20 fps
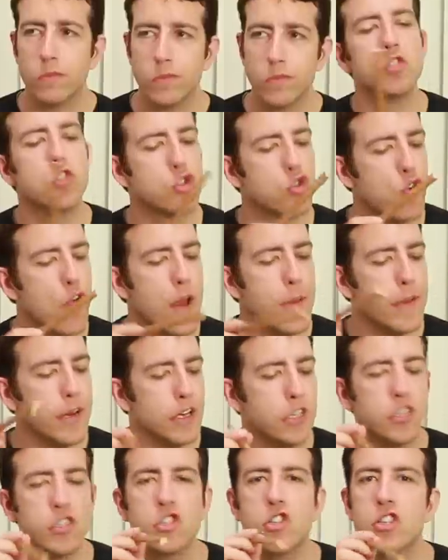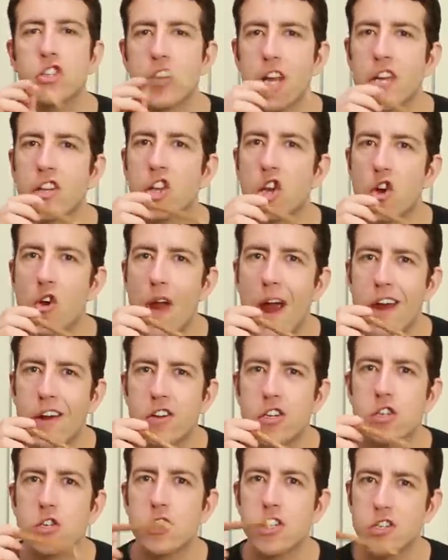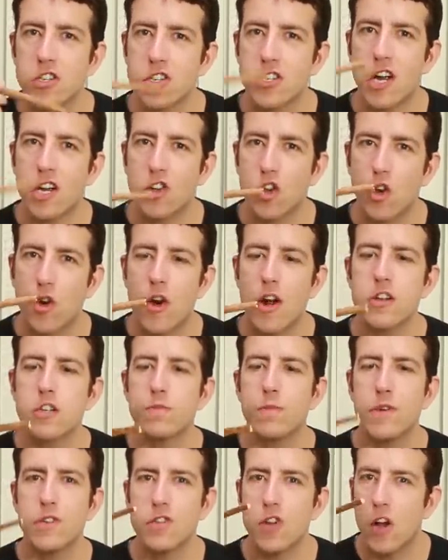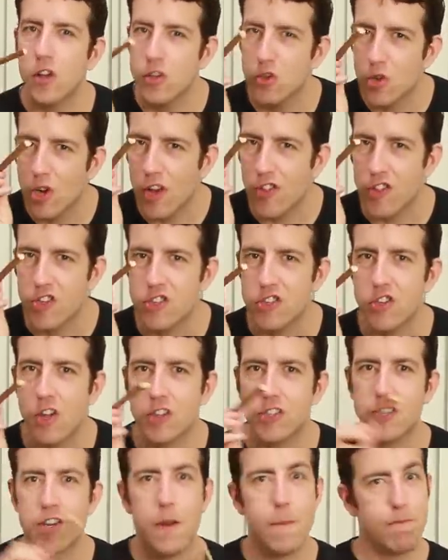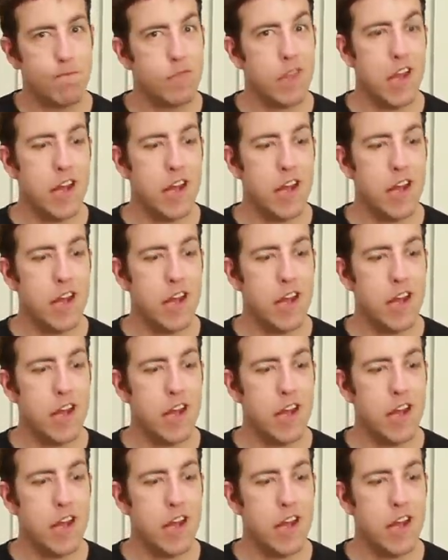It's great because it's like the crackers, because it's got the crunch, but it's also got the salty.